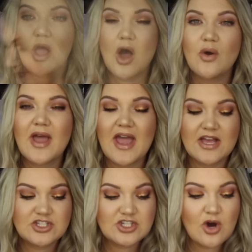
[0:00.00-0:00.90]

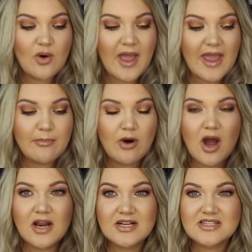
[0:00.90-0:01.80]
Okay, so a
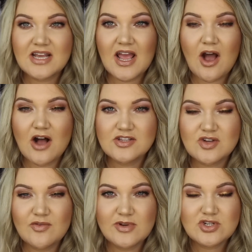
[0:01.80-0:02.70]
product that I
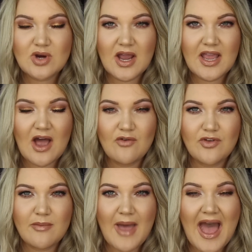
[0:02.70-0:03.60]
also have been trying out
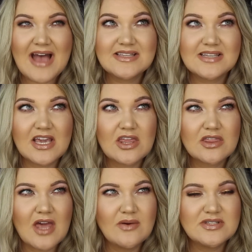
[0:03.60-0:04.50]
for the past, like,
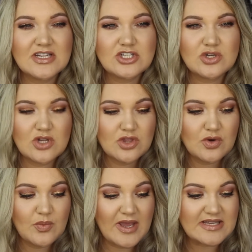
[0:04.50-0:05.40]
I would say two to
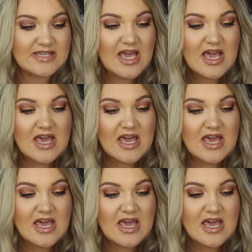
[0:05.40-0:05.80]
three weeks.